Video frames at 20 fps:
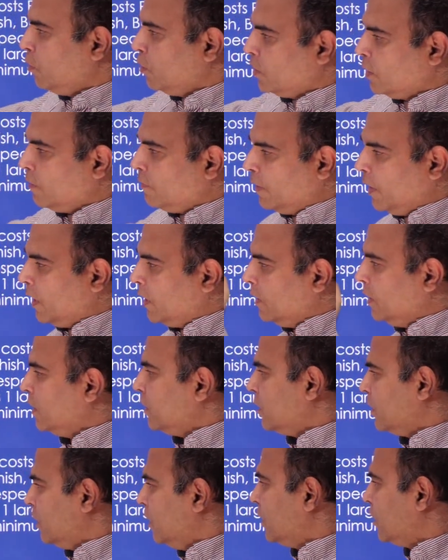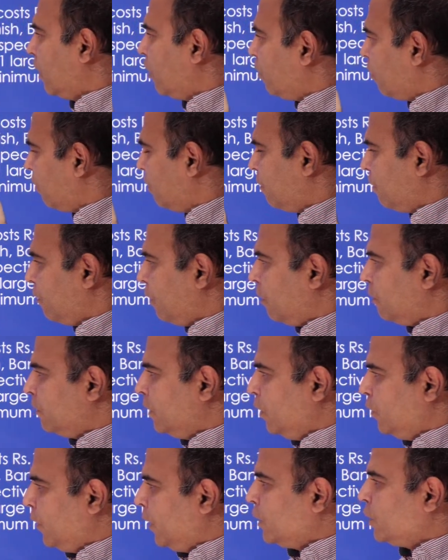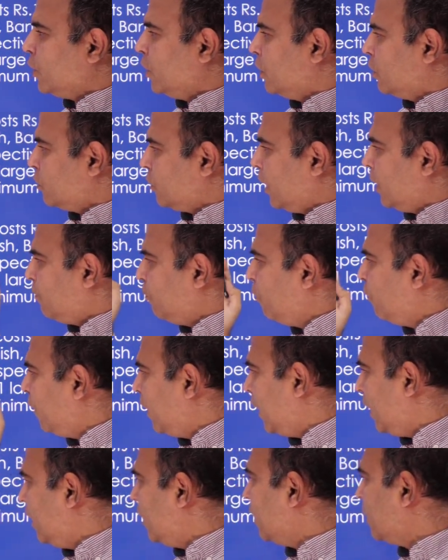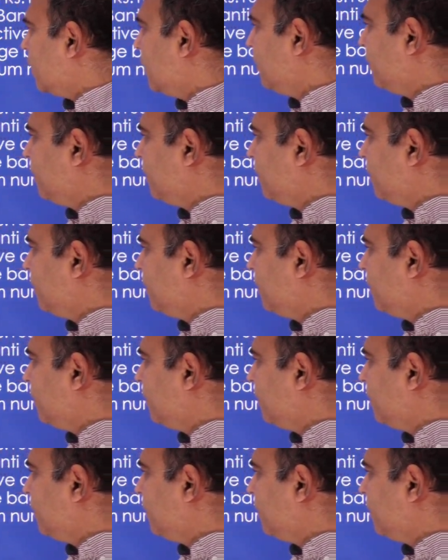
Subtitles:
because I've taken this out of the question. So I move ahead.